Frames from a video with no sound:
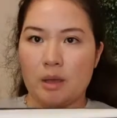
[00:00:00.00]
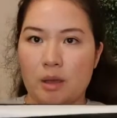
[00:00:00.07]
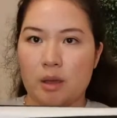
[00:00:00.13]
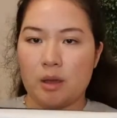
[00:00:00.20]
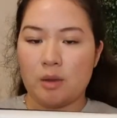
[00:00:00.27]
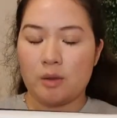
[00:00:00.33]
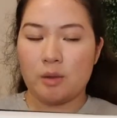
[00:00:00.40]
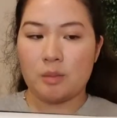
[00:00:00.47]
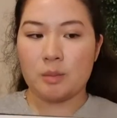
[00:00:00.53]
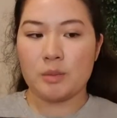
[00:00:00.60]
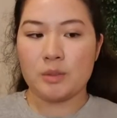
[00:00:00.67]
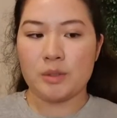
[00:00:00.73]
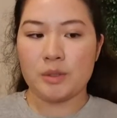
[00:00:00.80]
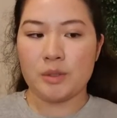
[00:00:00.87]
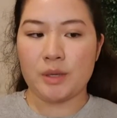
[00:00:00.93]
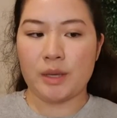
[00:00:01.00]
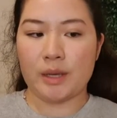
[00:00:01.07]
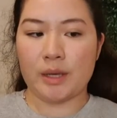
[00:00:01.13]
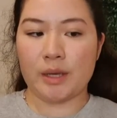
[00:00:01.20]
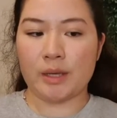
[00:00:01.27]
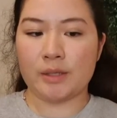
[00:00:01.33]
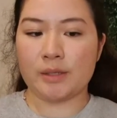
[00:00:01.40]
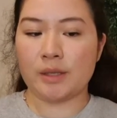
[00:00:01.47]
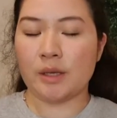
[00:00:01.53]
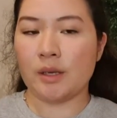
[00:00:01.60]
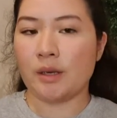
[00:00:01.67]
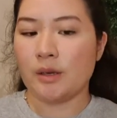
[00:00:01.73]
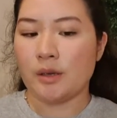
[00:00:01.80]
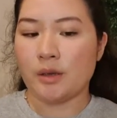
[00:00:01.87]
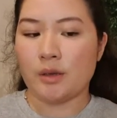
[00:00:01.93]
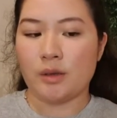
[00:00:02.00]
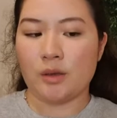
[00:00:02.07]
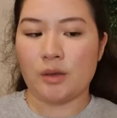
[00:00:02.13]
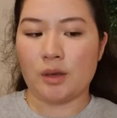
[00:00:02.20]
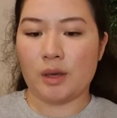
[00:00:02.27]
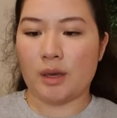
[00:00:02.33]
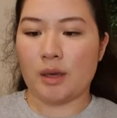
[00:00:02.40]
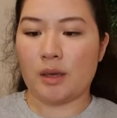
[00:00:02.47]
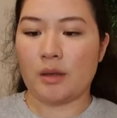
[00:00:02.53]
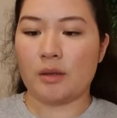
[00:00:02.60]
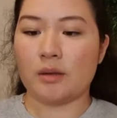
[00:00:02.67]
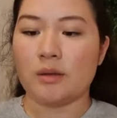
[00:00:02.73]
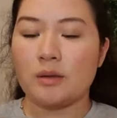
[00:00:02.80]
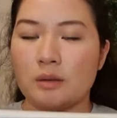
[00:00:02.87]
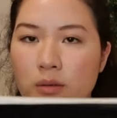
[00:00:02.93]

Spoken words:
How you will do it is you can